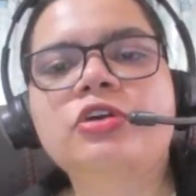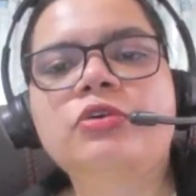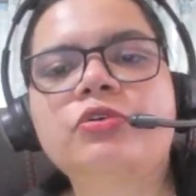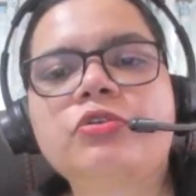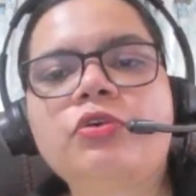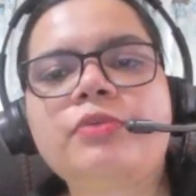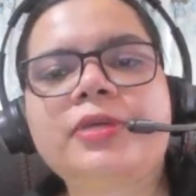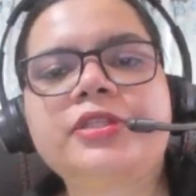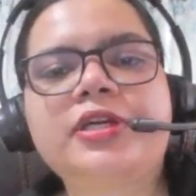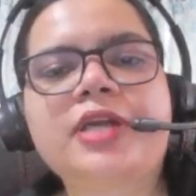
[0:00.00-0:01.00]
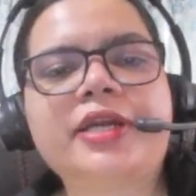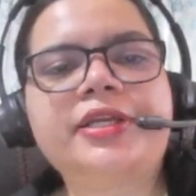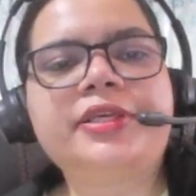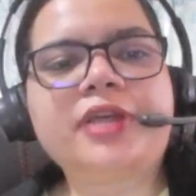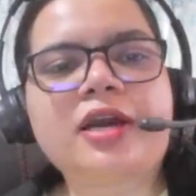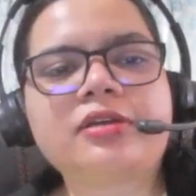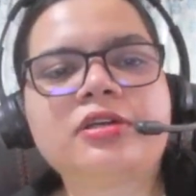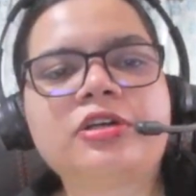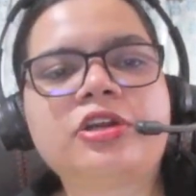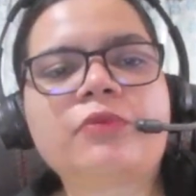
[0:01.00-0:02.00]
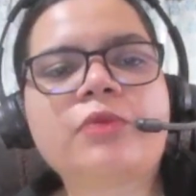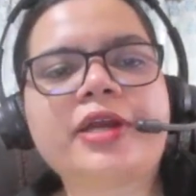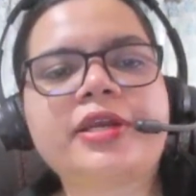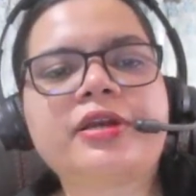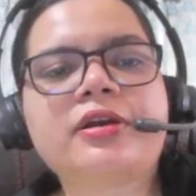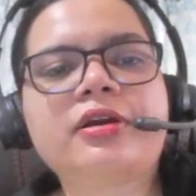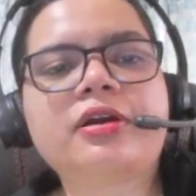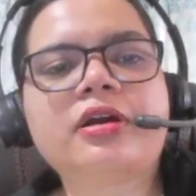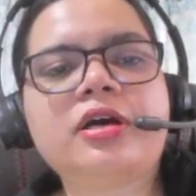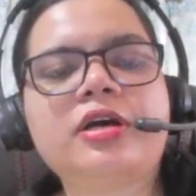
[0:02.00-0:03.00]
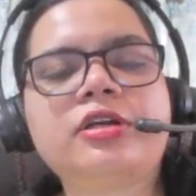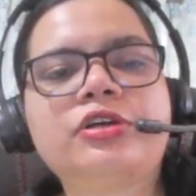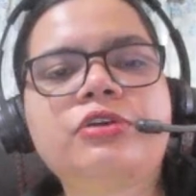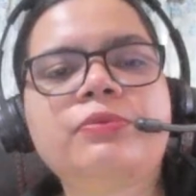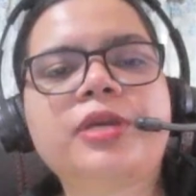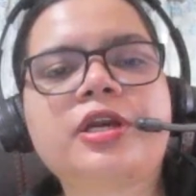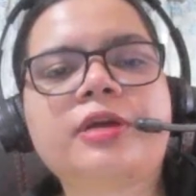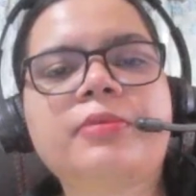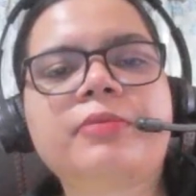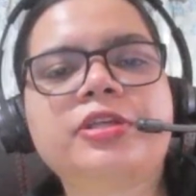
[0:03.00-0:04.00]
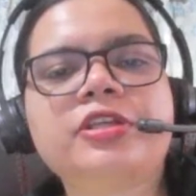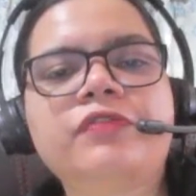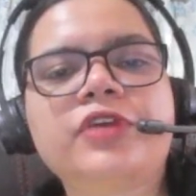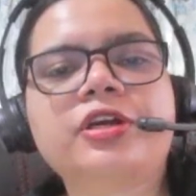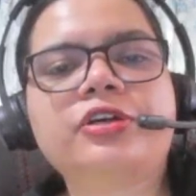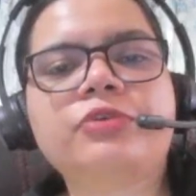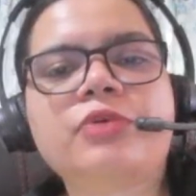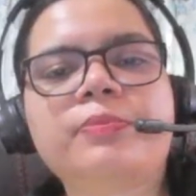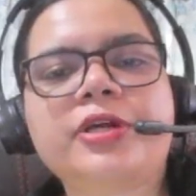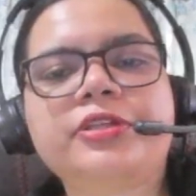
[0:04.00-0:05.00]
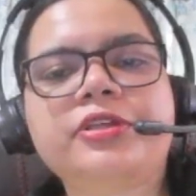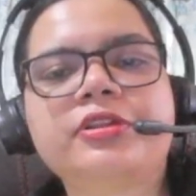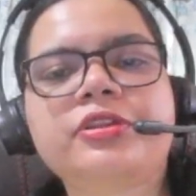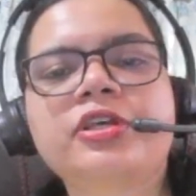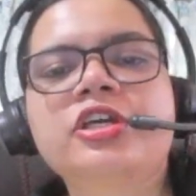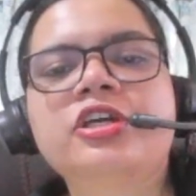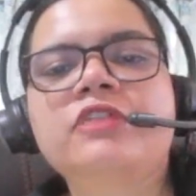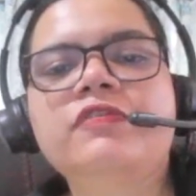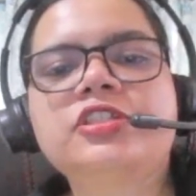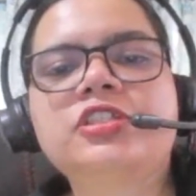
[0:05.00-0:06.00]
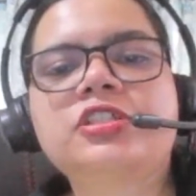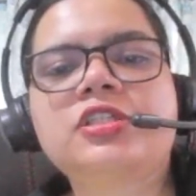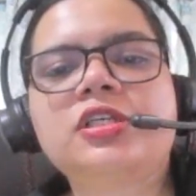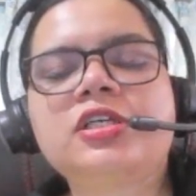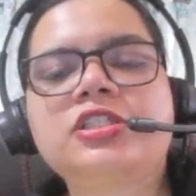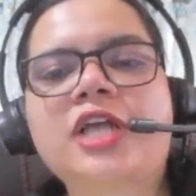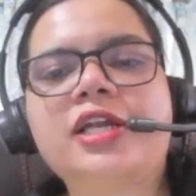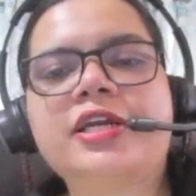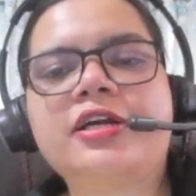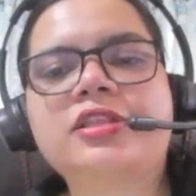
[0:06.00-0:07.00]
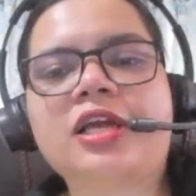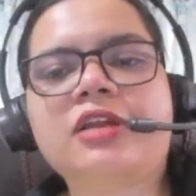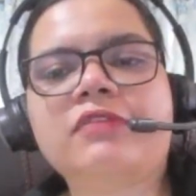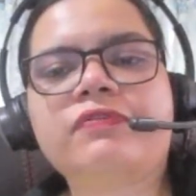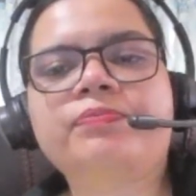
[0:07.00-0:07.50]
whose own mother died young, requiring her to become a mother figure to her brothers, which still a child herself,